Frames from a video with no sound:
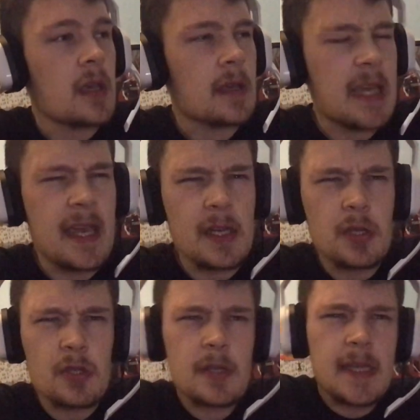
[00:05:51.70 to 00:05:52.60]
getting
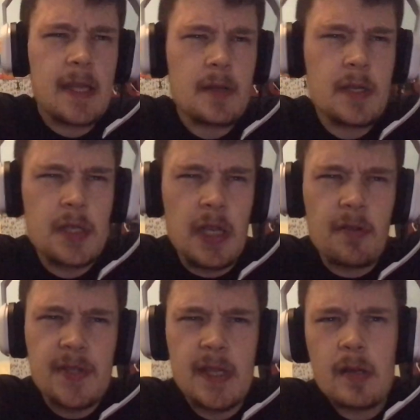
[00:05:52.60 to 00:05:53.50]
injured against
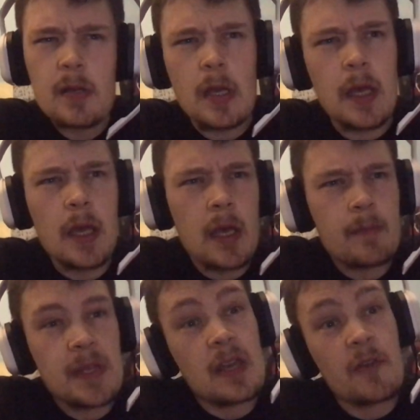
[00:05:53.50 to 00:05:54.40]
Chelsea,
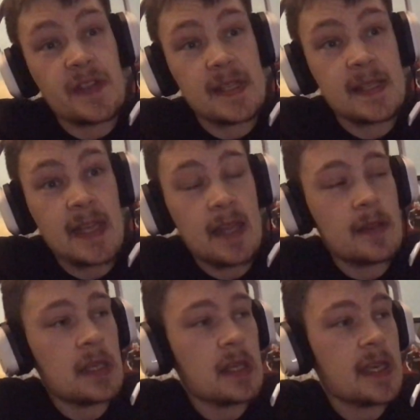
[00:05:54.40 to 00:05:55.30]
he obviously sat
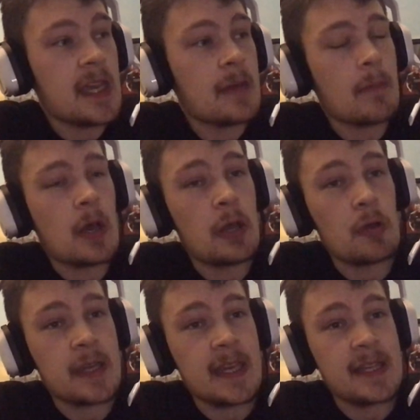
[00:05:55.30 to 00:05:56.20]
the game
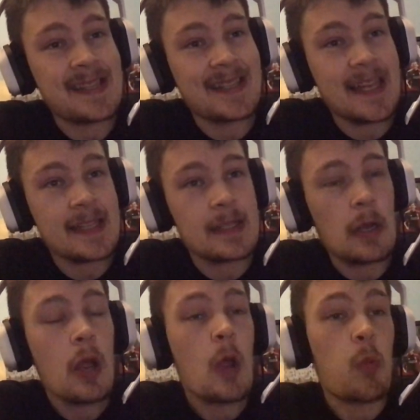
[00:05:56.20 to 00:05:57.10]
out against Leicester.
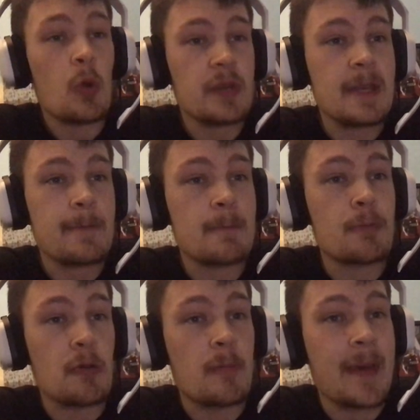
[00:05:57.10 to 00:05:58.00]
Will he be
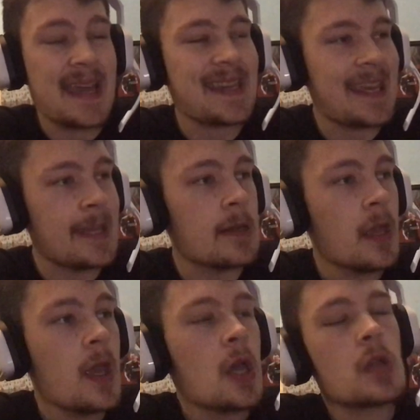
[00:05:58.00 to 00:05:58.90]
put back in
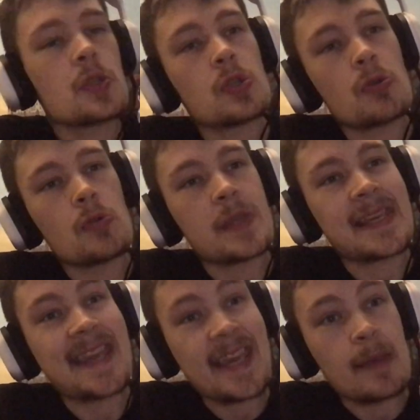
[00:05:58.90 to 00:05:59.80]
to the
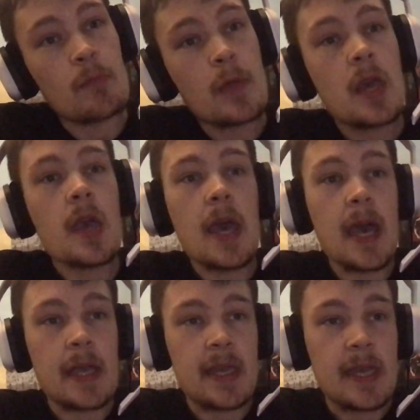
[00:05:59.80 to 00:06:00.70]
game
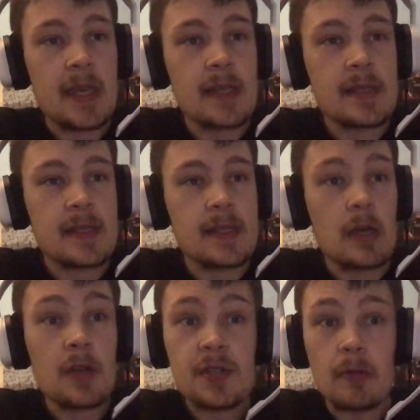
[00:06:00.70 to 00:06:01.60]
against
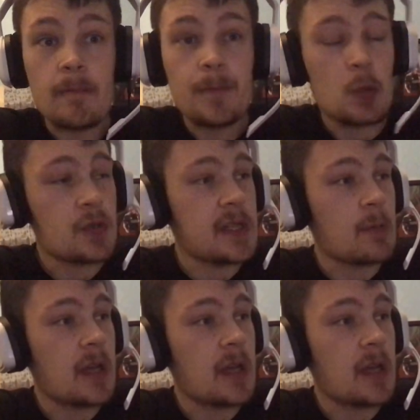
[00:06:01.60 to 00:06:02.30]
Arsenal? We'll see what